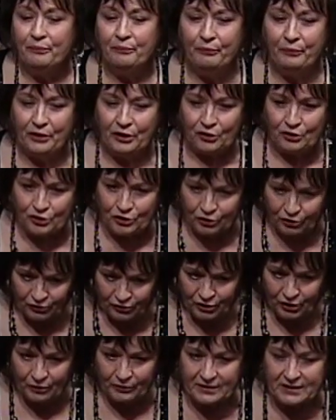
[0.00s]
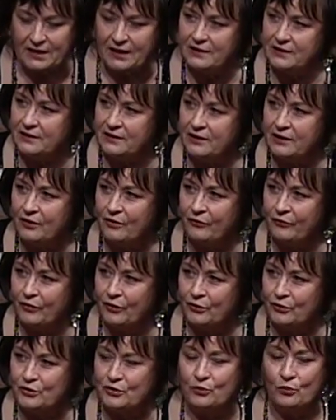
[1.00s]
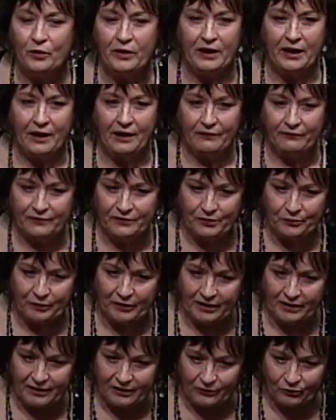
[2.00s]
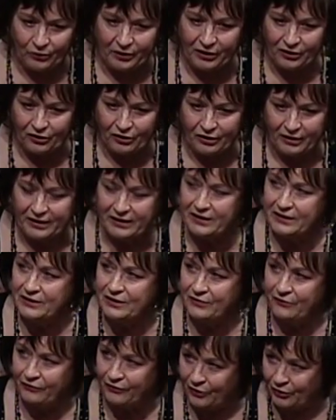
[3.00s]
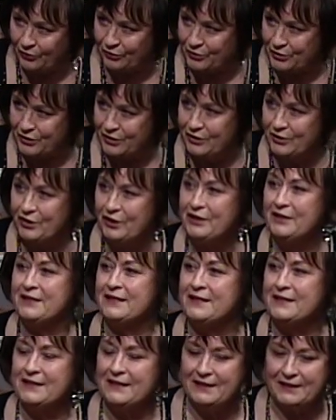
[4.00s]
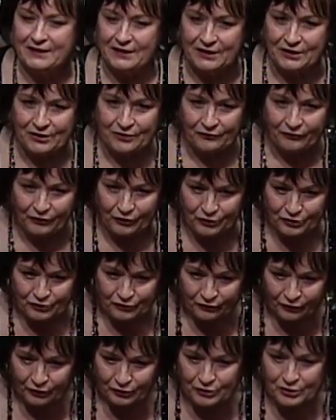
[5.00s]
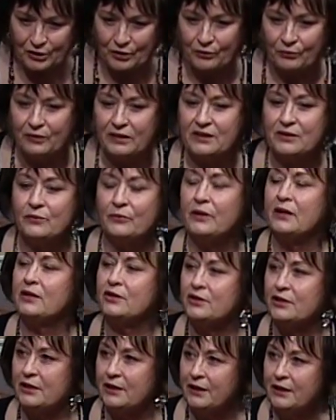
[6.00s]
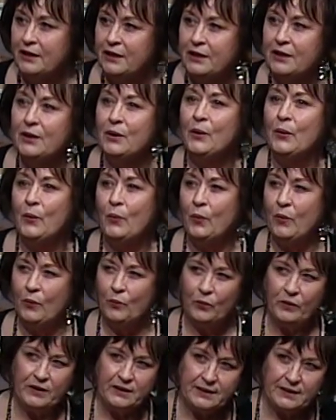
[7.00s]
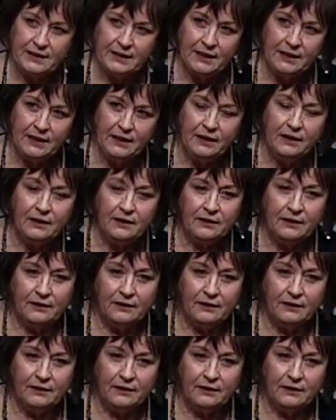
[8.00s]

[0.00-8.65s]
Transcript: but the church always has to go first we have to be we are his first jesus is his first fruits of the resurrection when we see